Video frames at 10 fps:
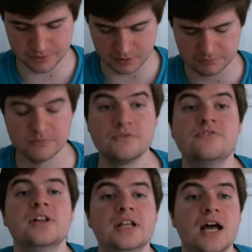or
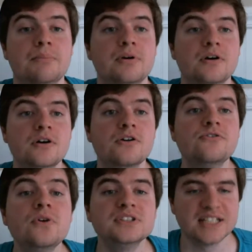fill it up,
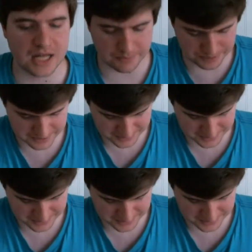fold it up.